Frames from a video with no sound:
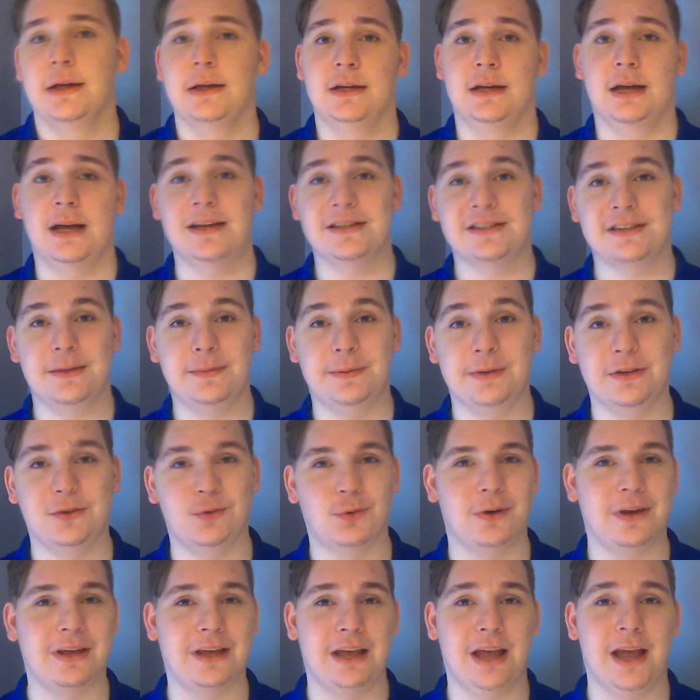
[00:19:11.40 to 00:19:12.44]

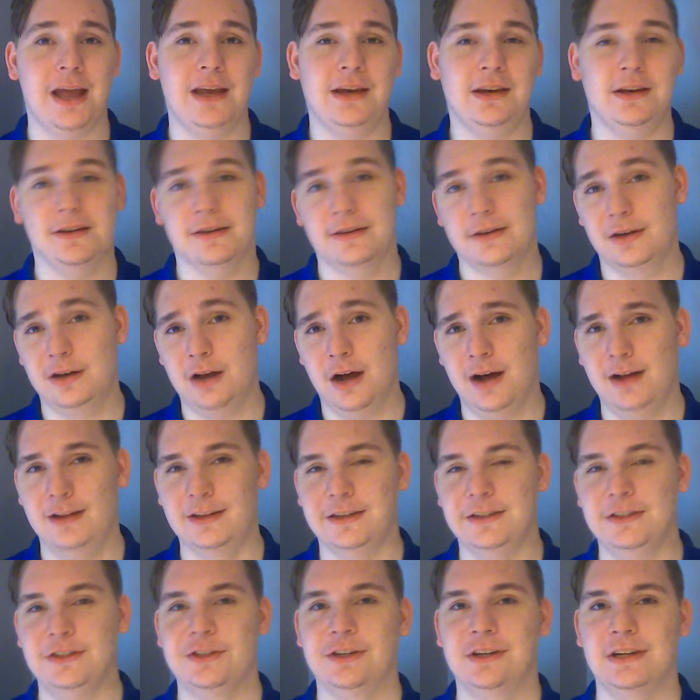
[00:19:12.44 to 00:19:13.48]
SCP-28,
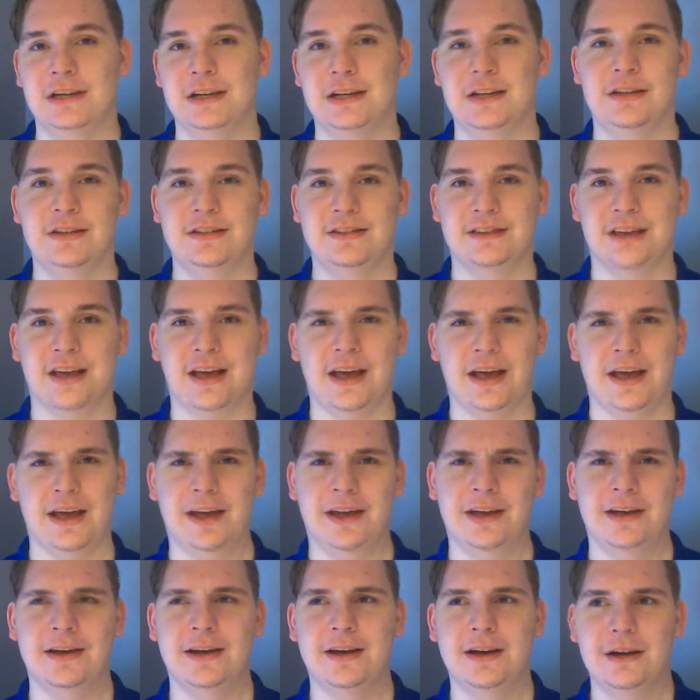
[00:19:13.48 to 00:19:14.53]
Knowledge, is
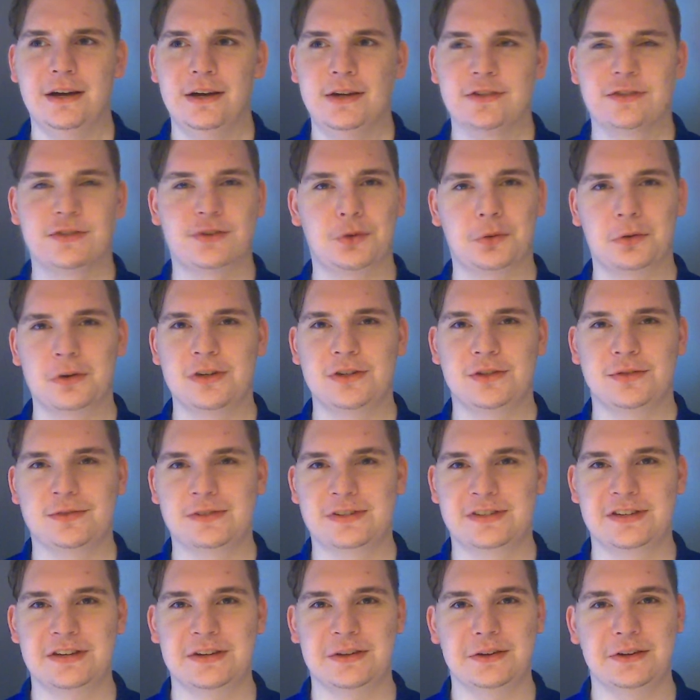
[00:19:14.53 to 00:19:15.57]
a storage
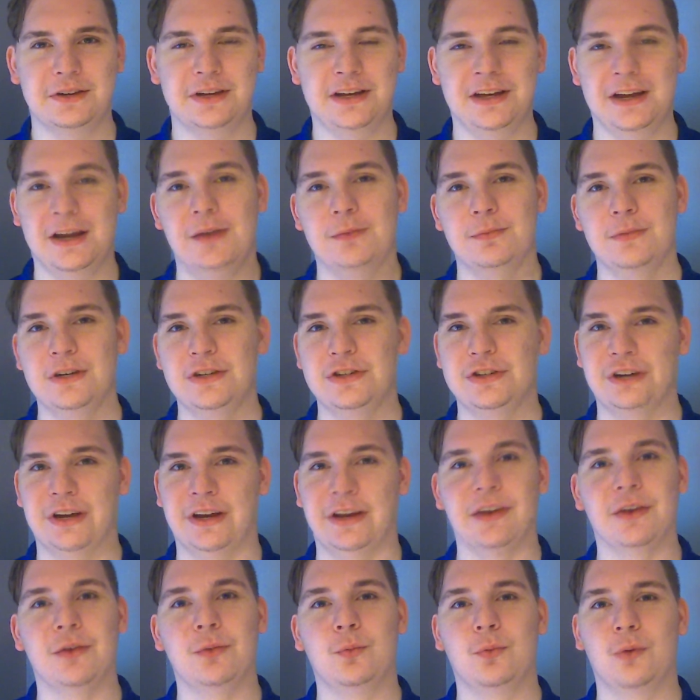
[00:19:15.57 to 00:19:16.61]
facility in
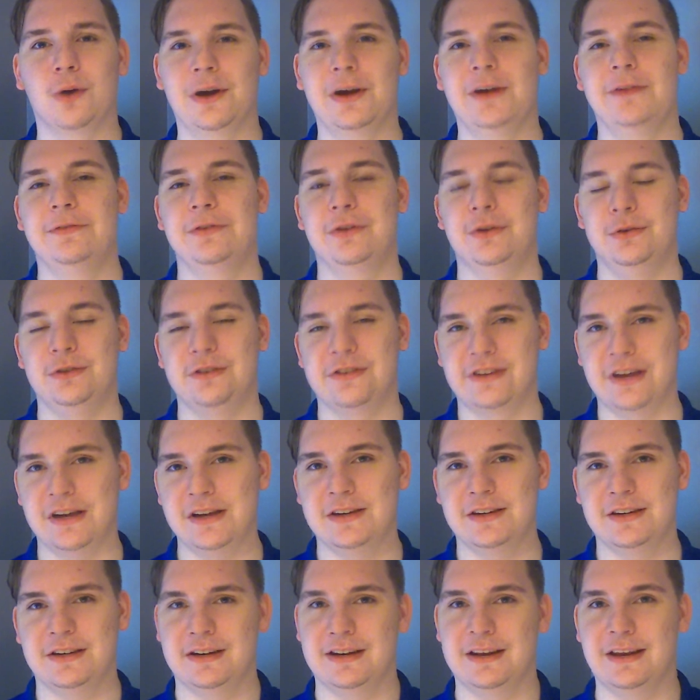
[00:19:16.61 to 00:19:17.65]
Michigan where if you
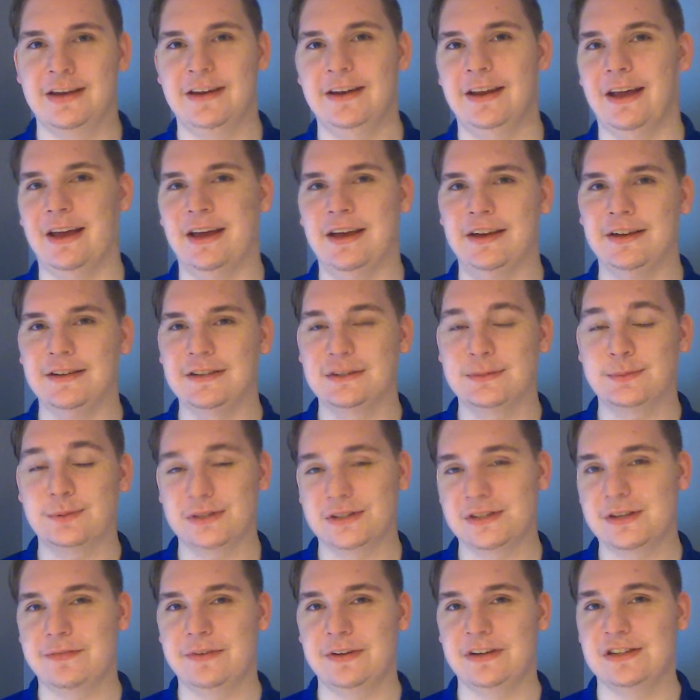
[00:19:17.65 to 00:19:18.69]
stand in a
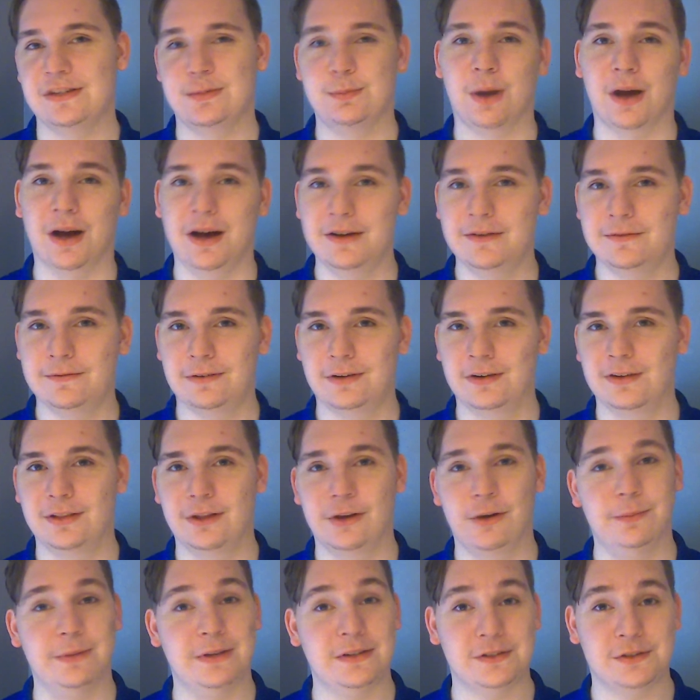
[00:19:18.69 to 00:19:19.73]
specific spot for a
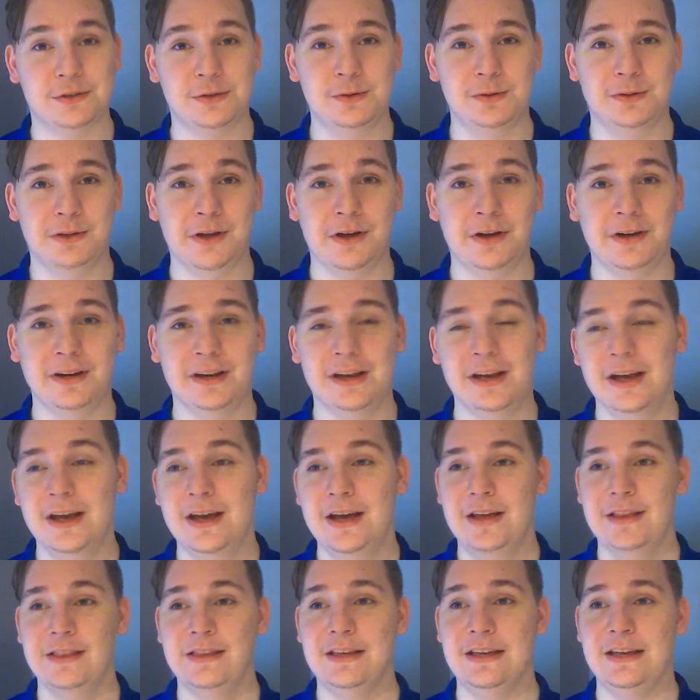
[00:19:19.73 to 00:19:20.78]
little bit too long,
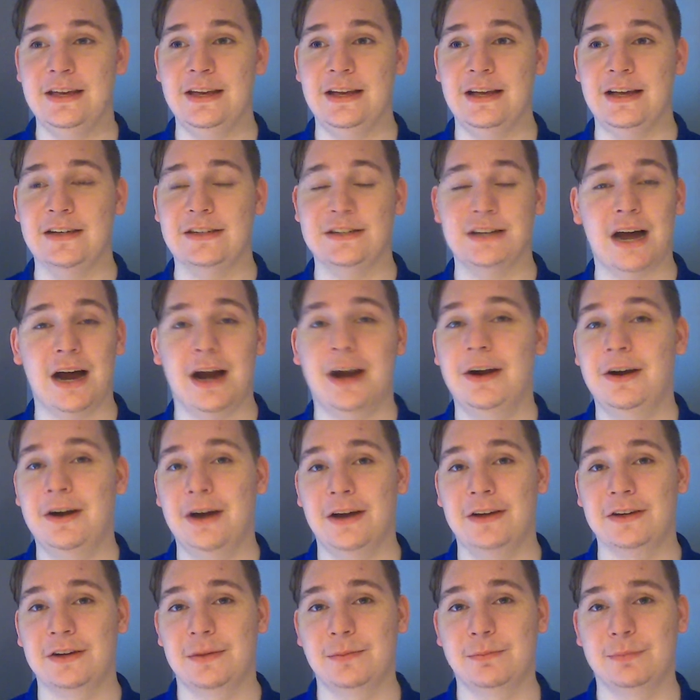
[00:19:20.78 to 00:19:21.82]
the entire
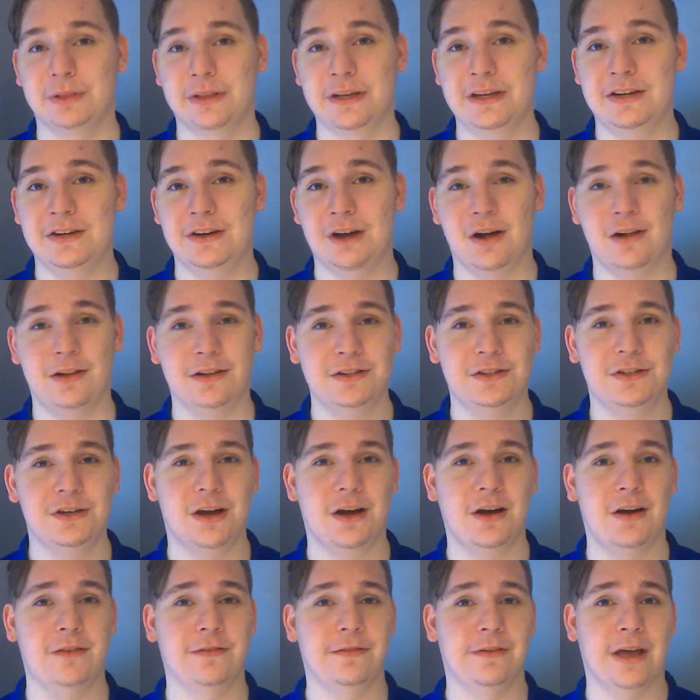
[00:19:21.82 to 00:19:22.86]
and complete knowledge
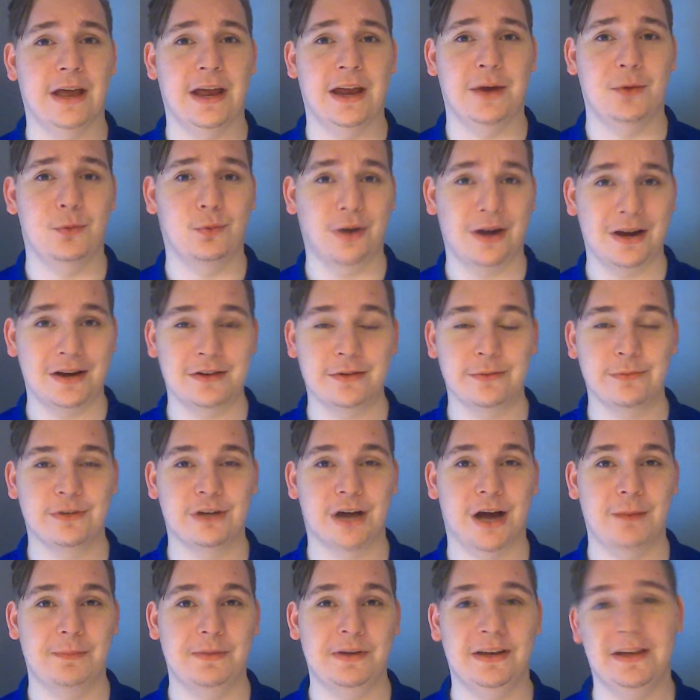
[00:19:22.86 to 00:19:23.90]
of a random
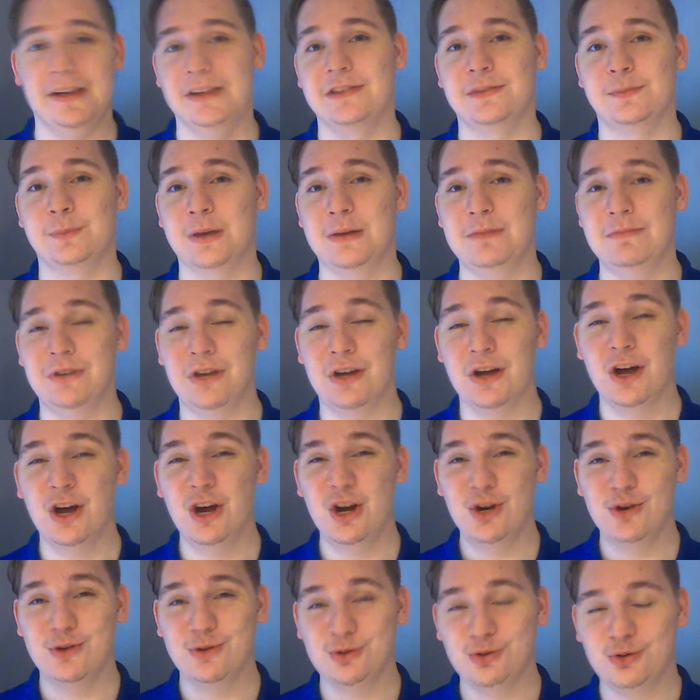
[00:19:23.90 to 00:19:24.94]
topic is beamed
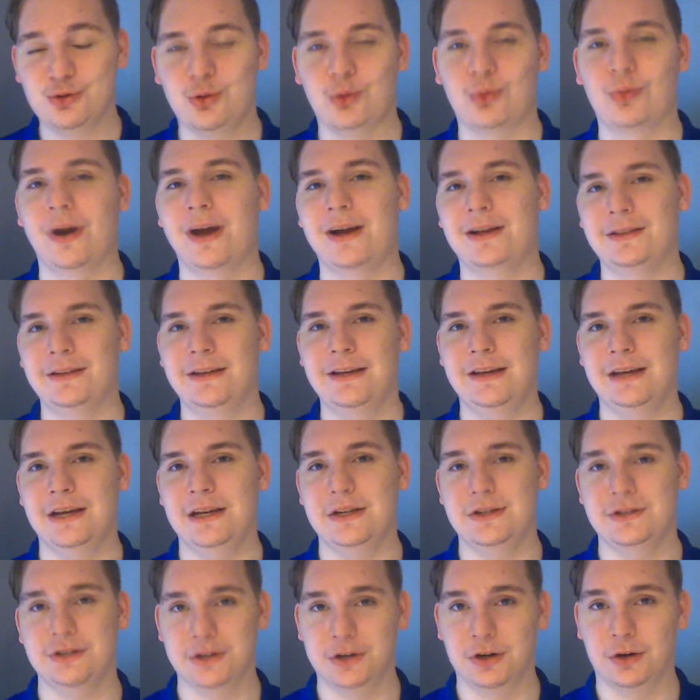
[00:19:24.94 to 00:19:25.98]
directly
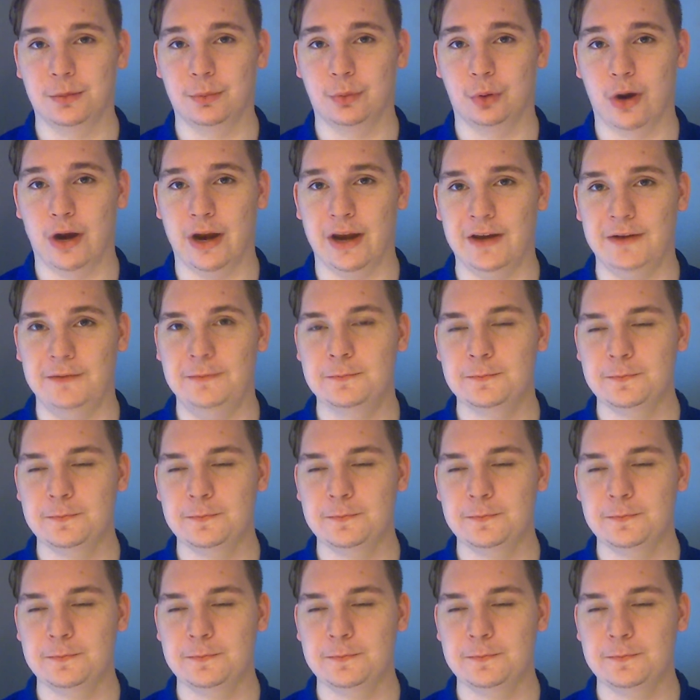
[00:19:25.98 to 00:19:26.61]
into your brain.